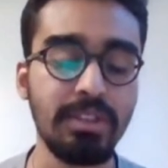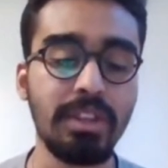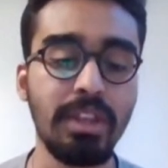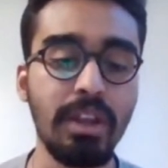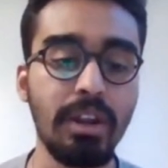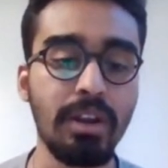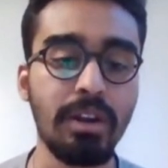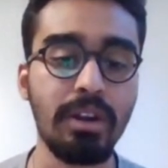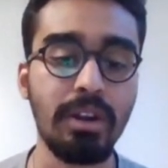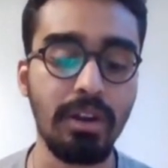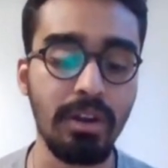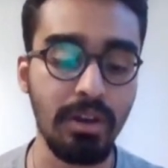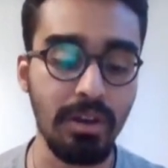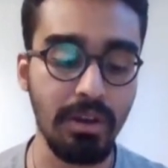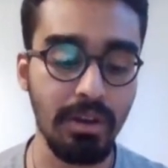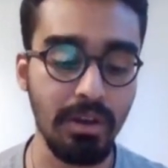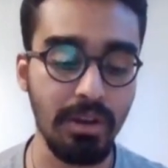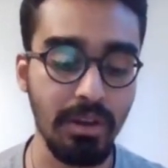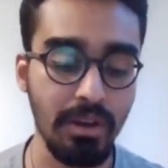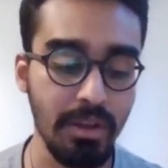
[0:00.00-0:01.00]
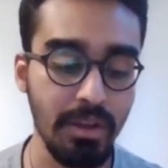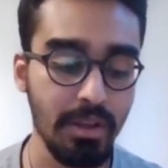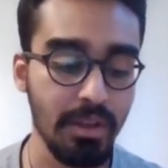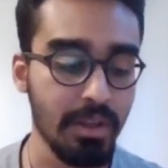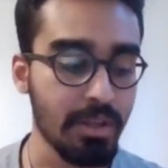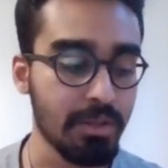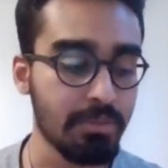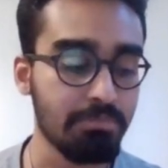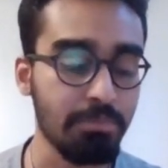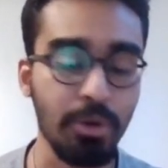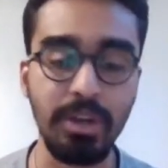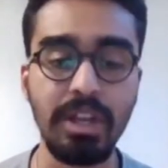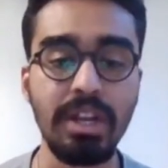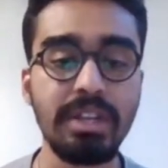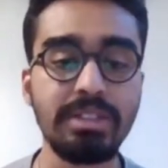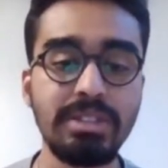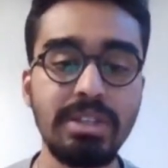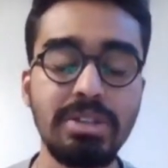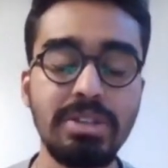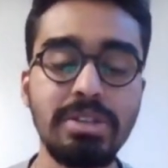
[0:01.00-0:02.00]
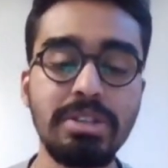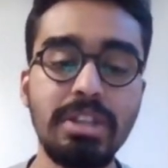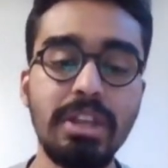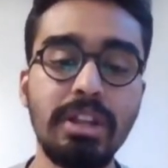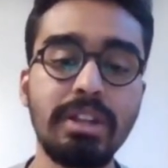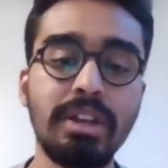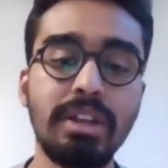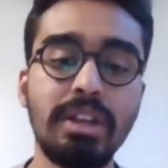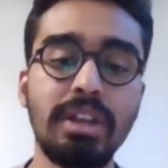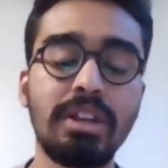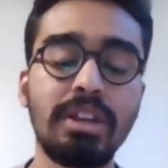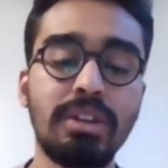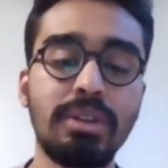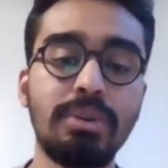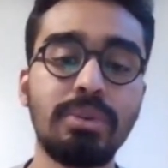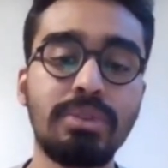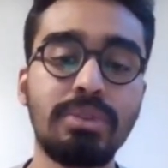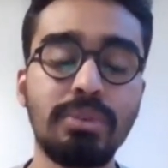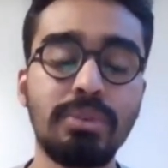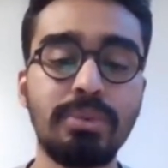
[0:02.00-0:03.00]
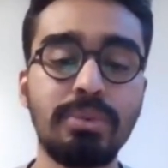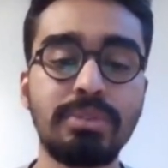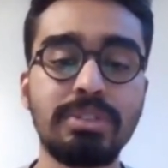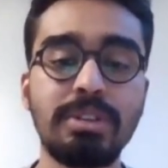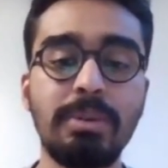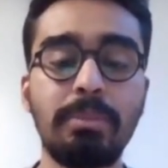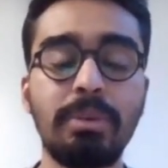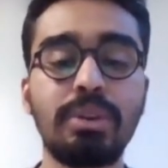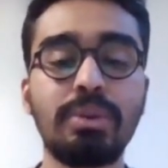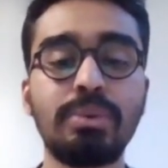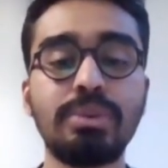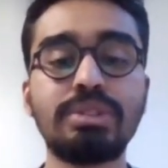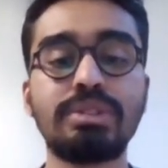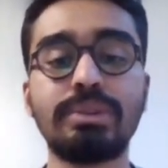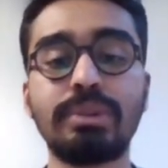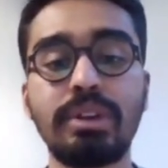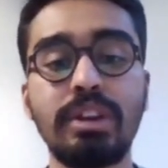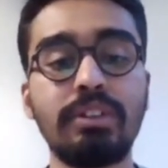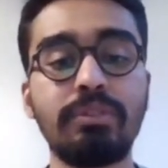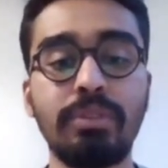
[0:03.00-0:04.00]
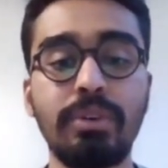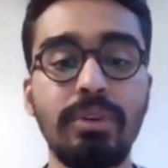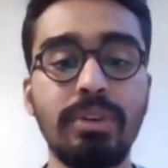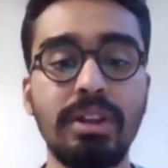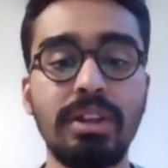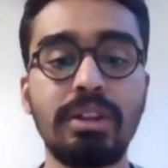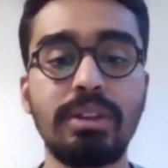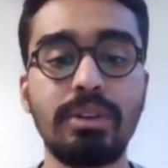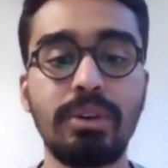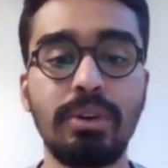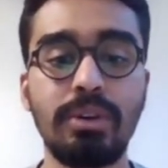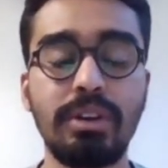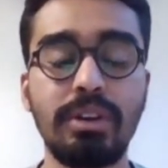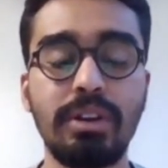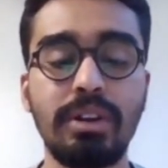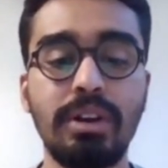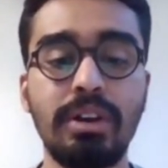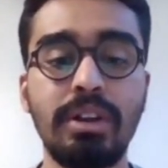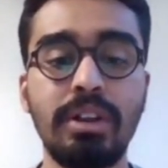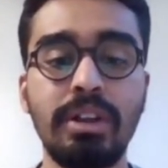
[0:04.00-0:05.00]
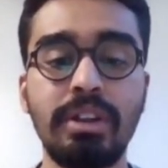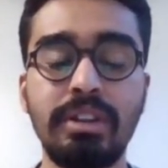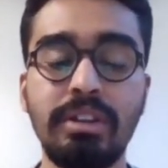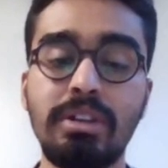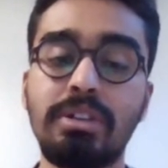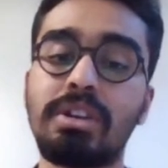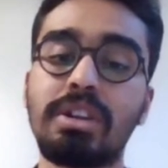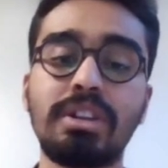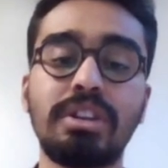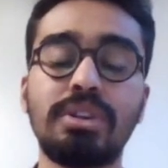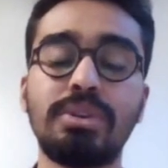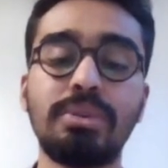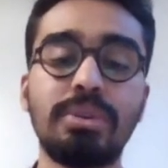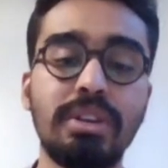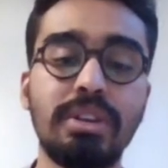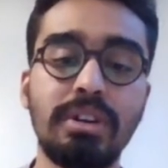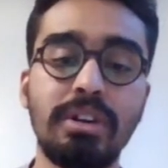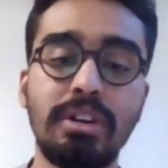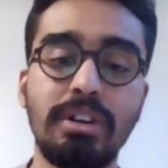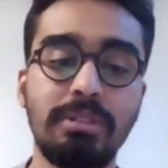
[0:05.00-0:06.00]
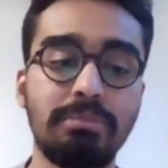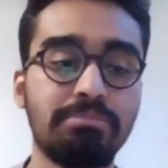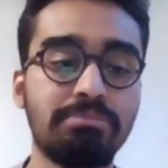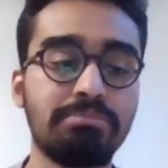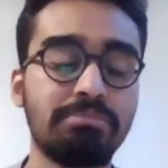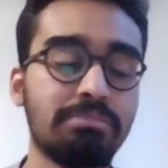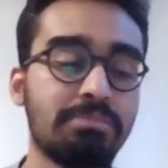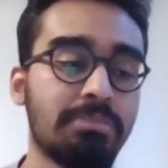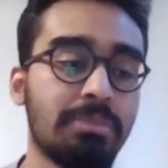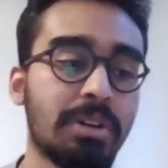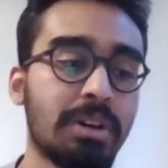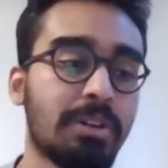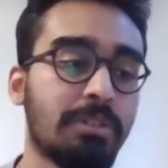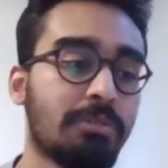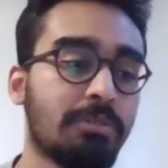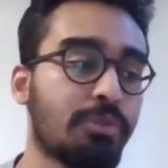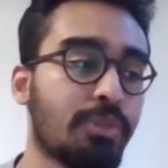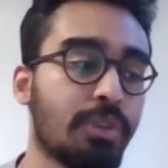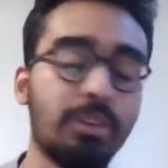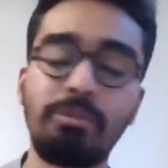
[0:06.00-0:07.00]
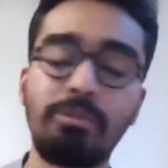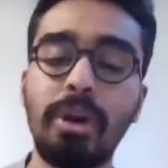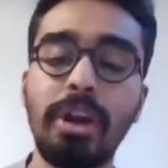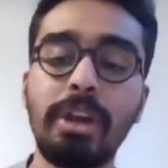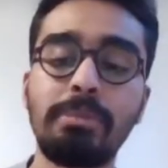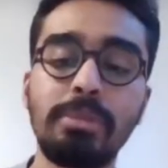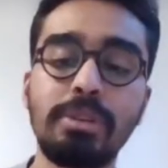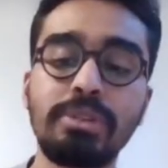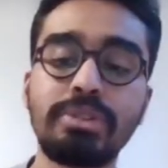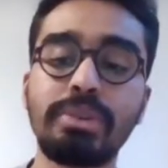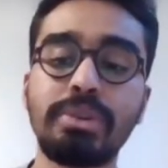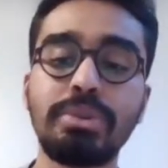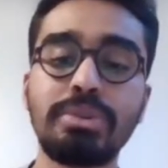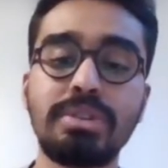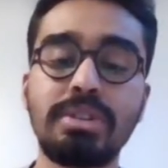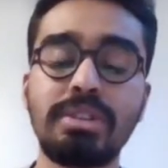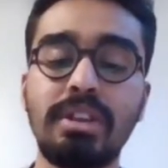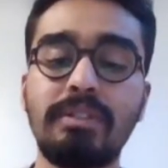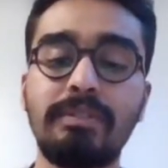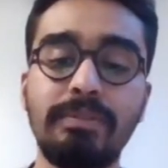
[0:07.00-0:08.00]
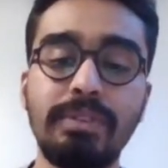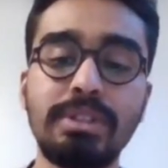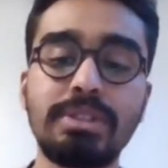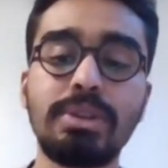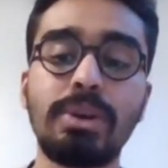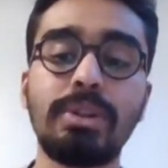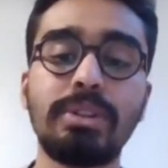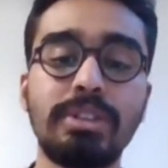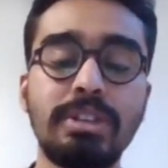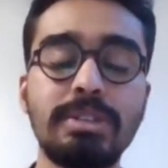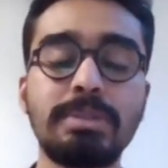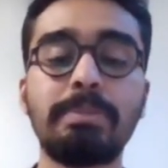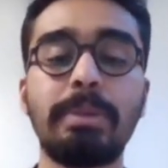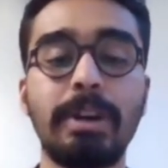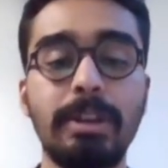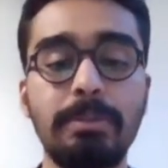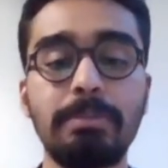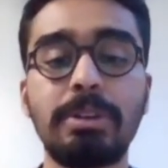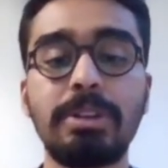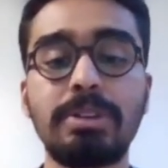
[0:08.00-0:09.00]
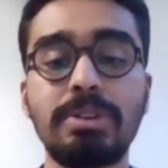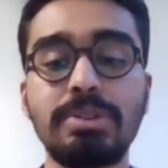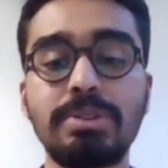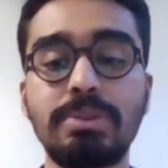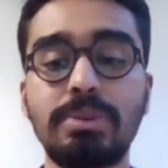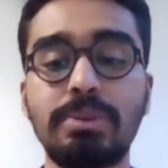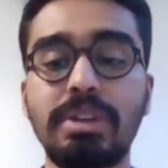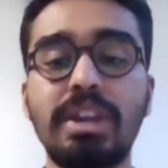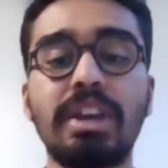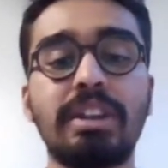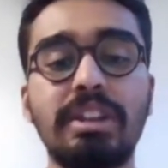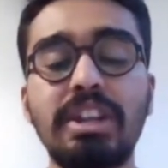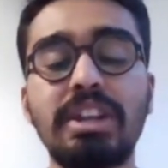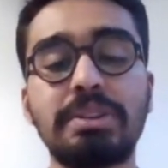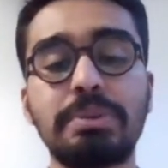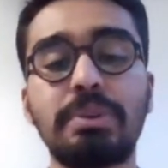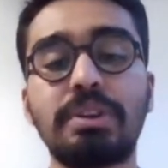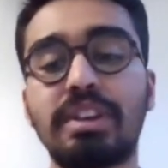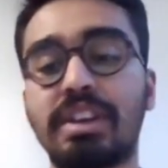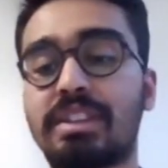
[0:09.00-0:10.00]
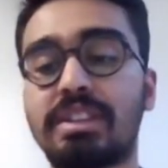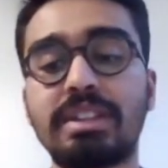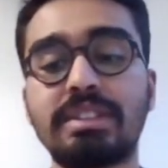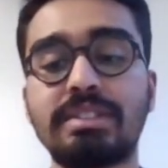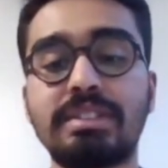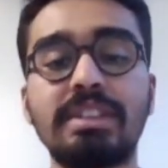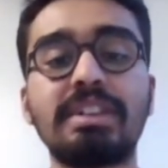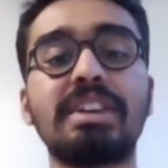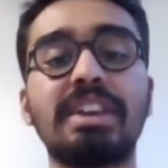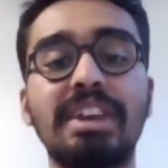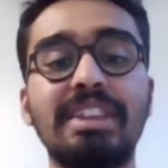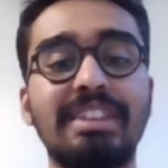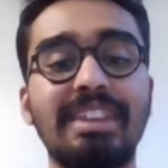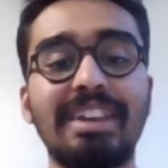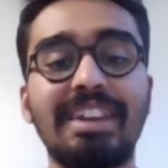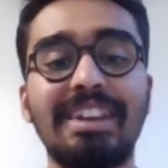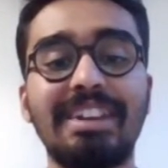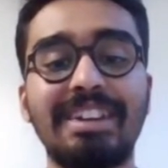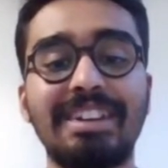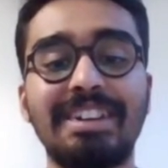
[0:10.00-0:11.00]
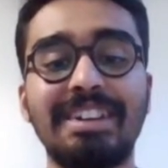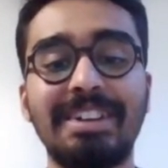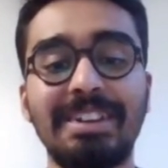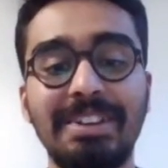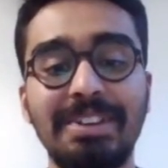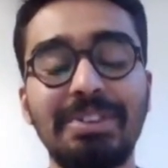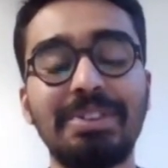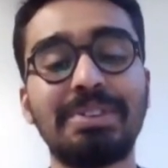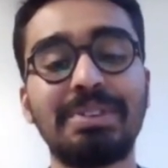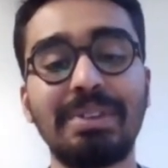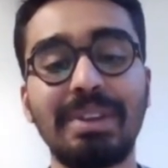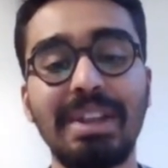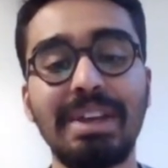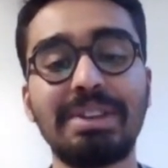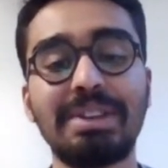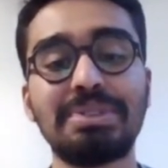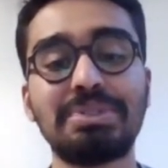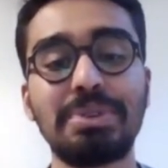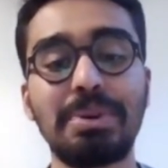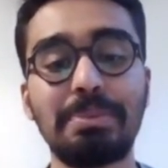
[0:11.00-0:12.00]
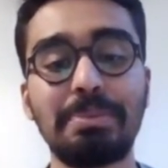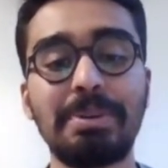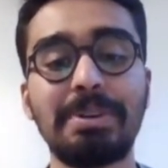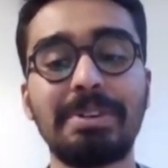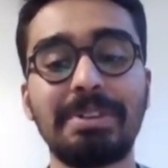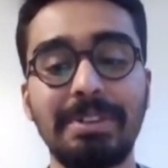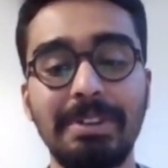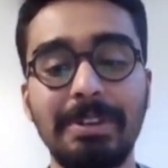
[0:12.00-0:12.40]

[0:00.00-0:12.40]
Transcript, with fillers: in their organization, they'll connect you to someone who is looking for it, or direct you in a for a viable solution that fits all these parameters. So yeah, networking that's the key thing here to land a job.